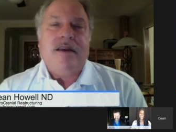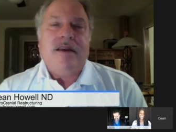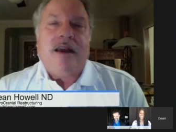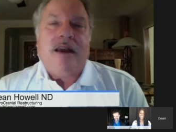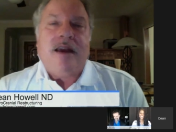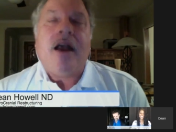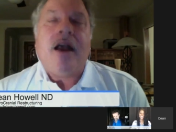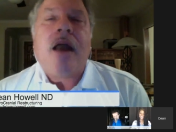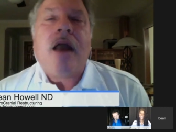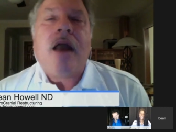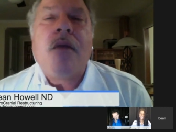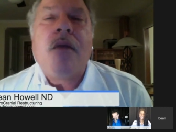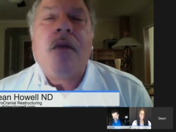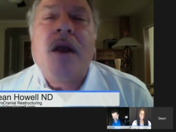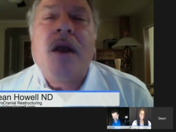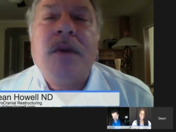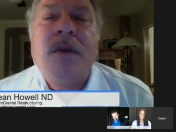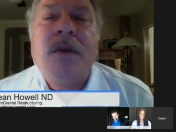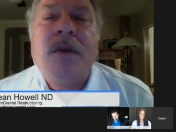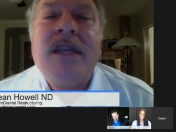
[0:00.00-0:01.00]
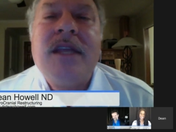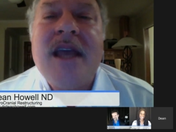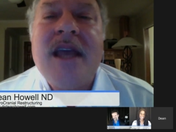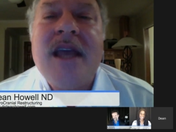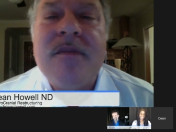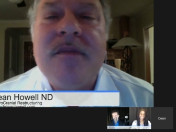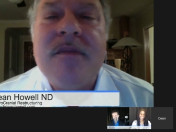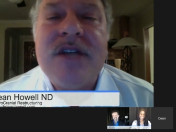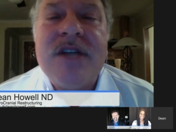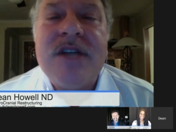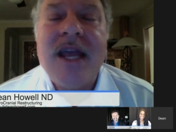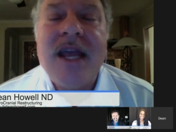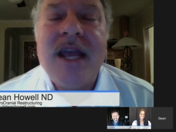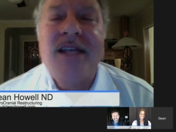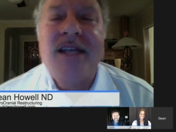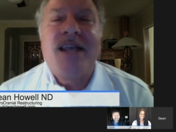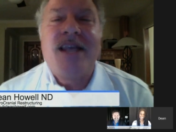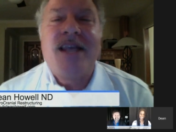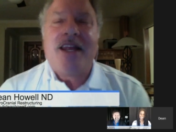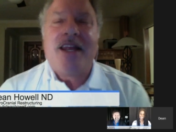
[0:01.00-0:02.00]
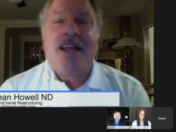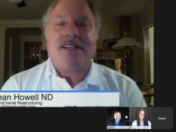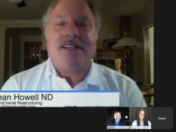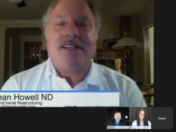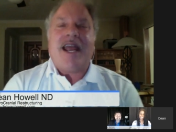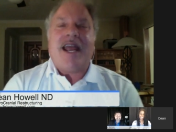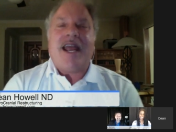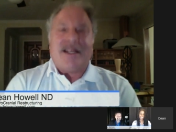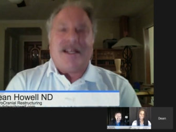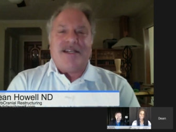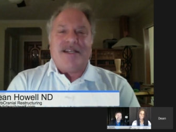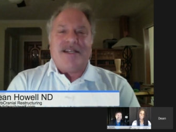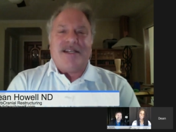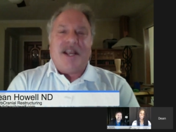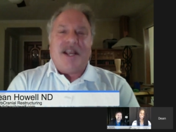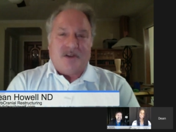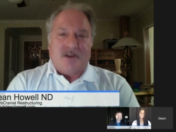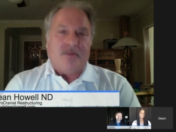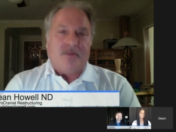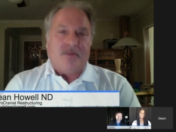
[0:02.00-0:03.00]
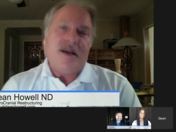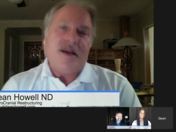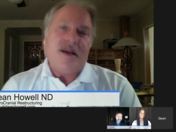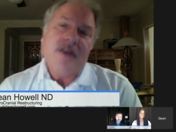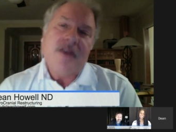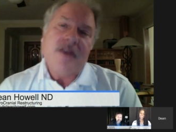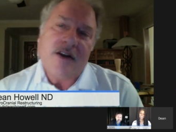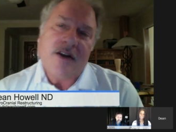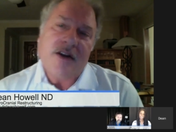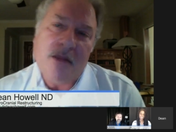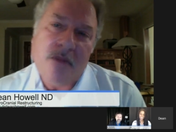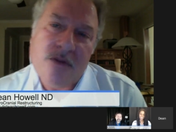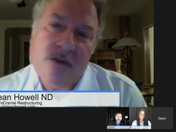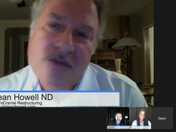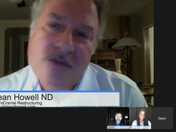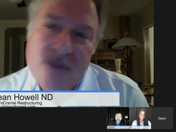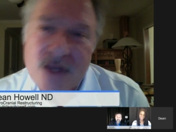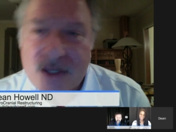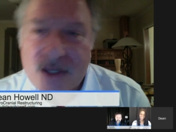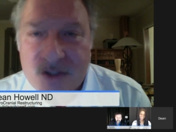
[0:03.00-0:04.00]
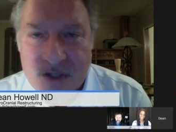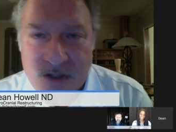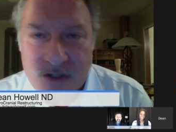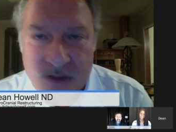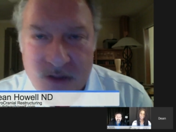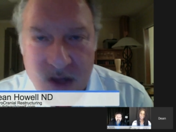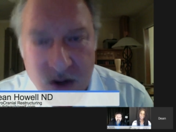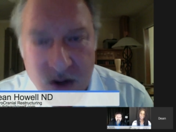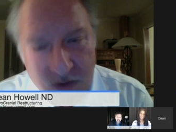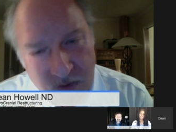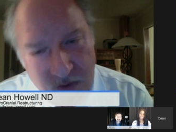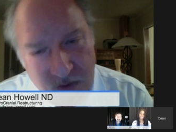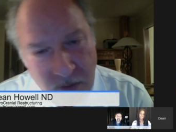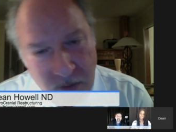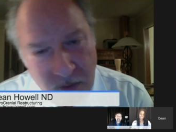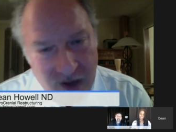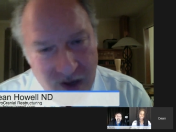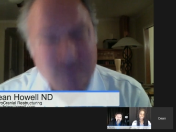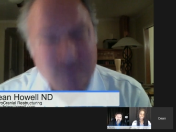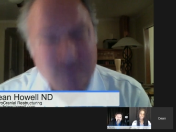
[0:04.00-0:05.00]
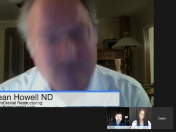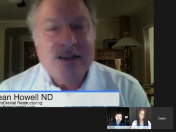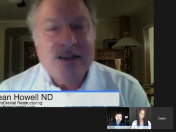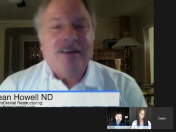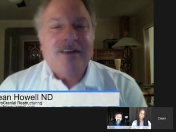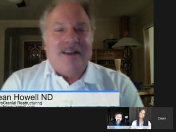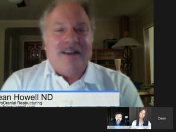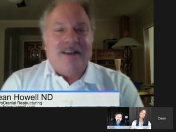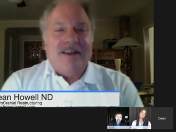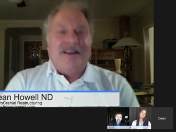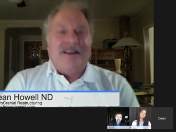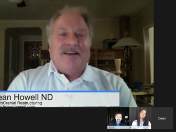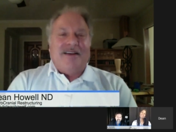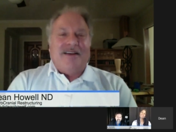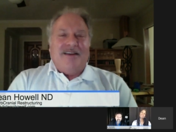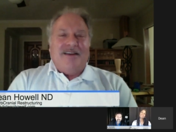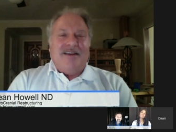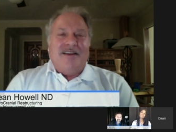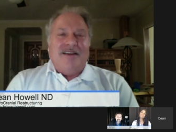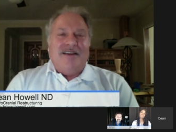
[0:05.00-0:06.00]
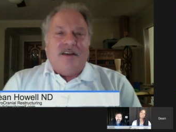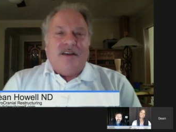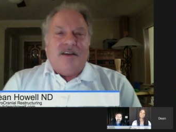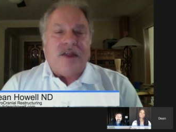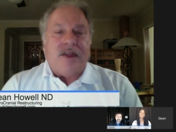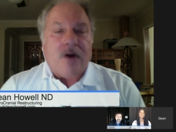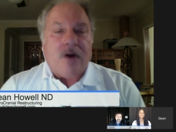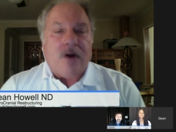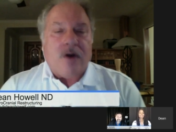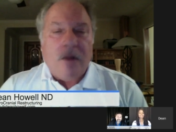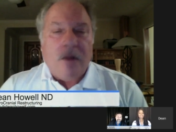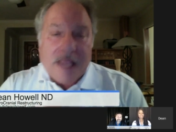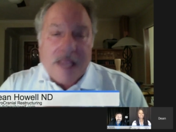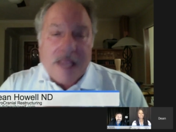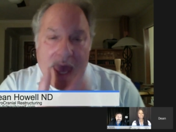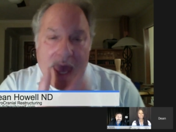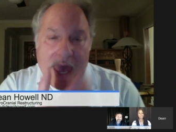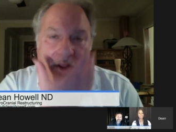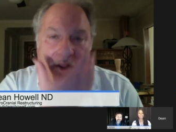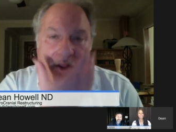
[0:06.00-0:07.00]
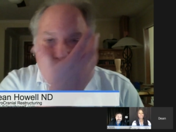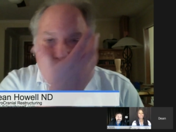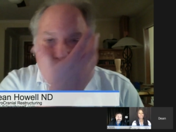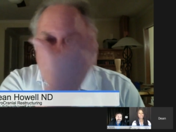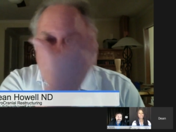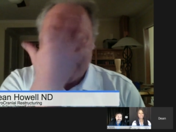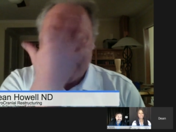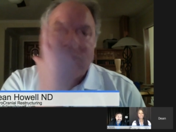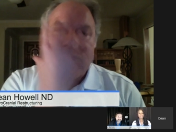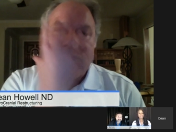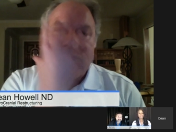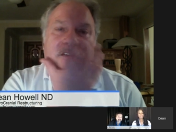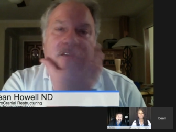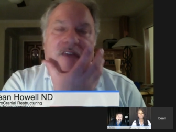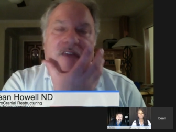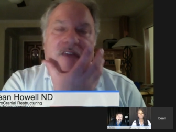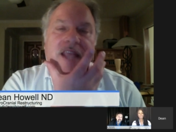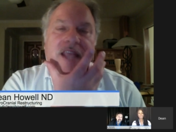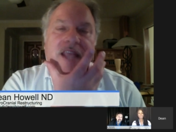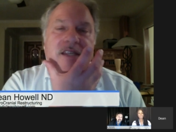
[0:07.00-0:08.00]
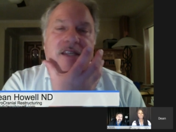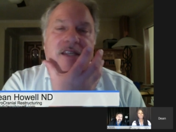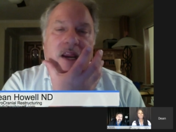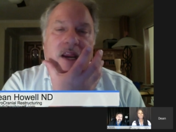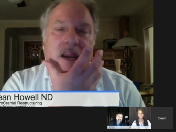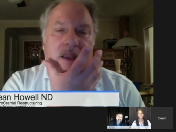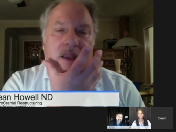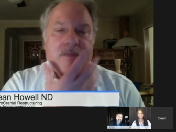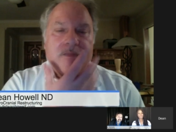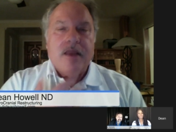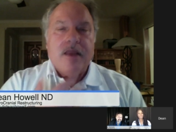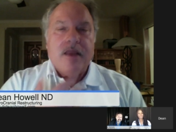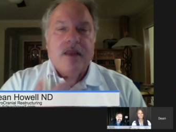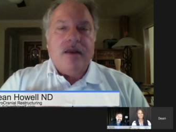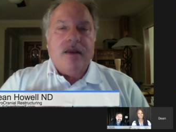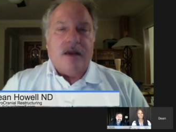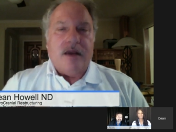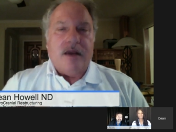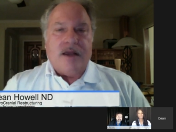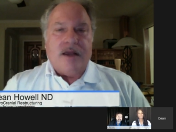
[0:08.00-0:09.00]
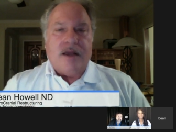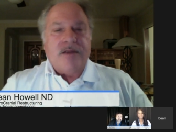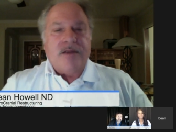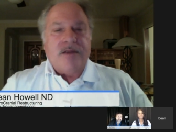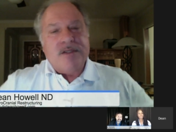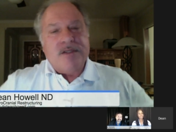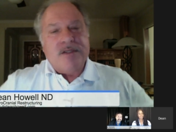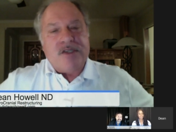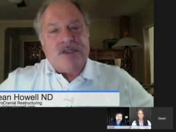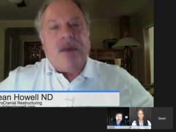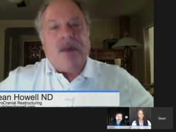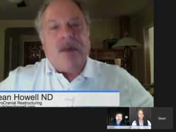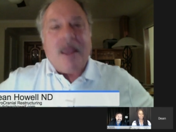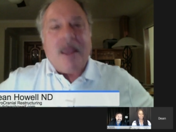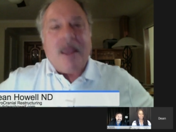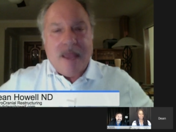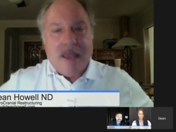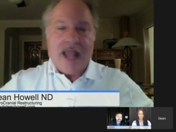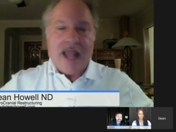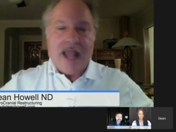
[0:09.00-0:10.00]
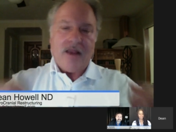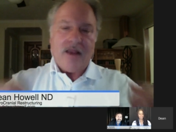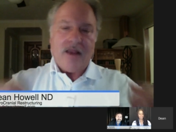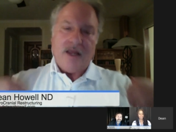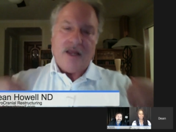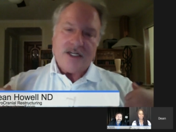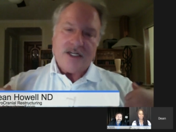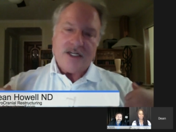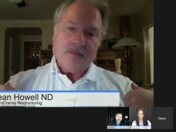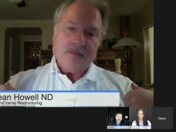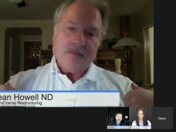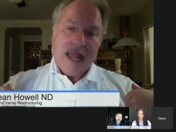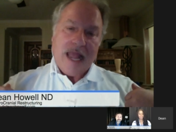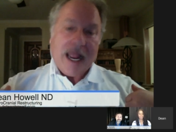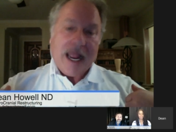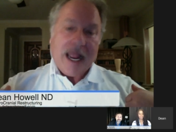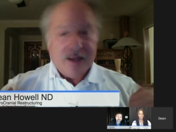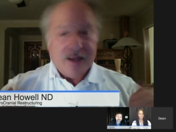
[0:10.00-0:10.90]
uh, I work with T M J, sinusitis, nasal breathing, double vision, glaucoma, that are all mechanical problems in the face area. Uh, sway back, hunchback